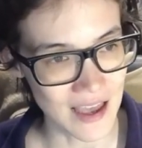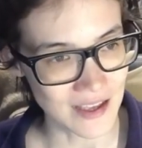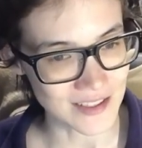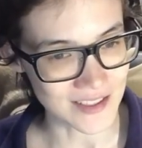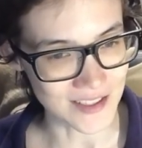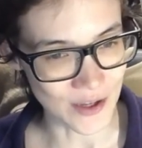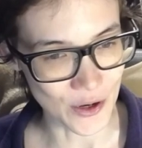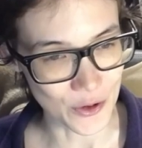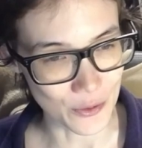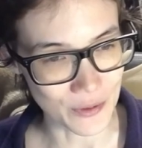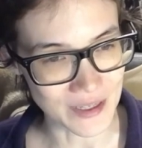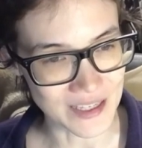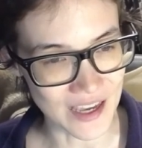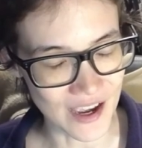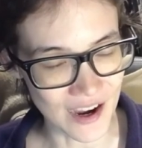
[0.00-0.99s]
So
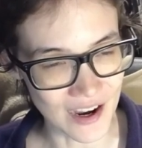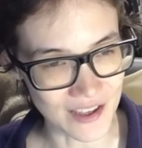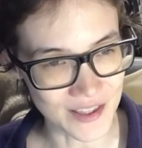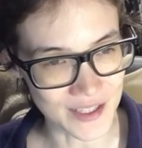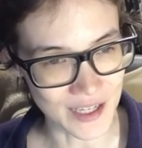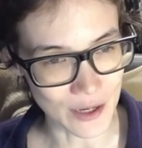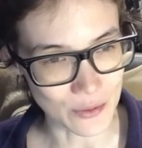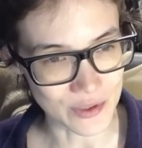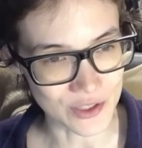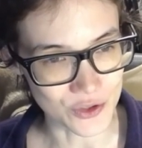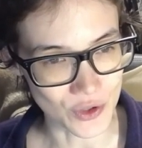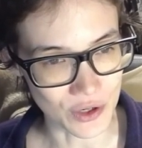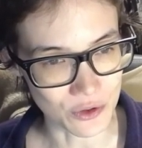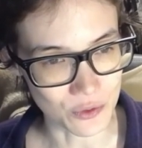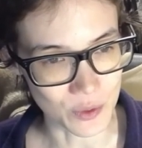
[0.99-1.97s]
yeah, I think I would
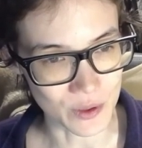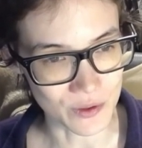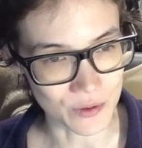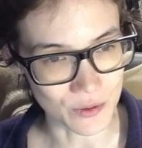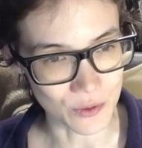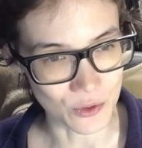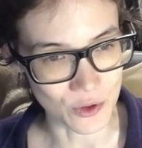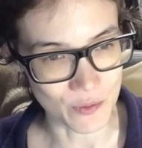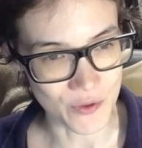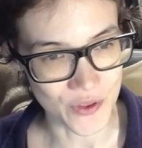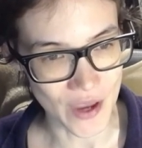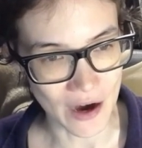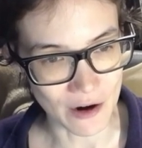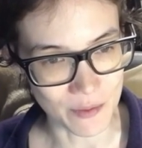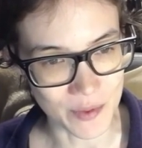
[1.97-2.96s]
struggle with group
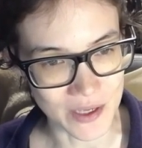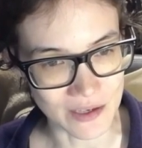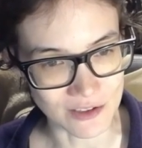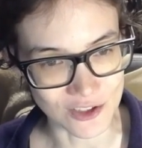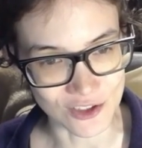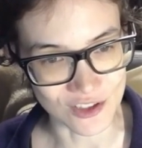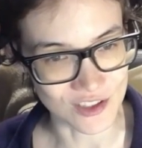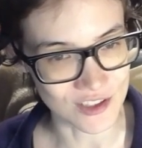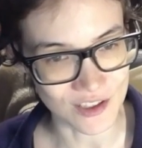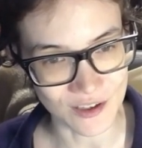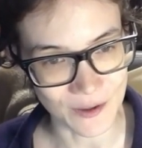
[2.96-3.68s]
therapy just,